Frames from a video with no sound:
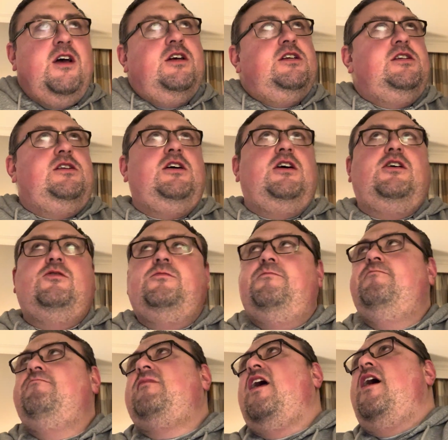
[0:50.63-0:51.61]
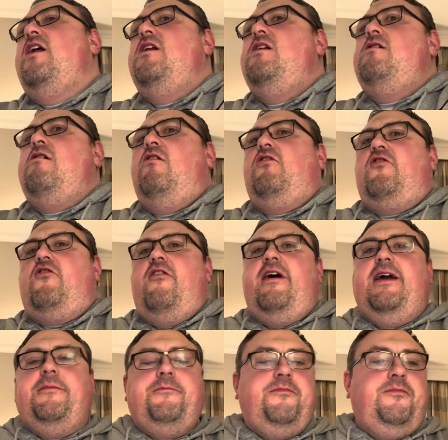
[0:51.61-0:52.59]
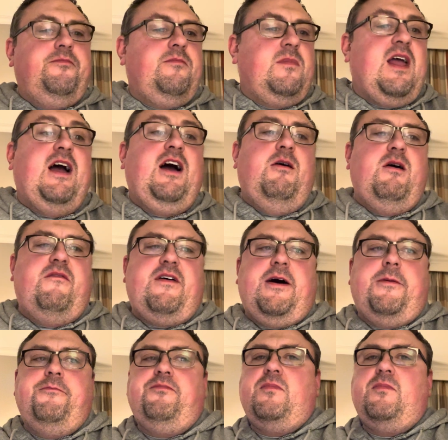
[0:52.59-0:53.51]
so not great. However,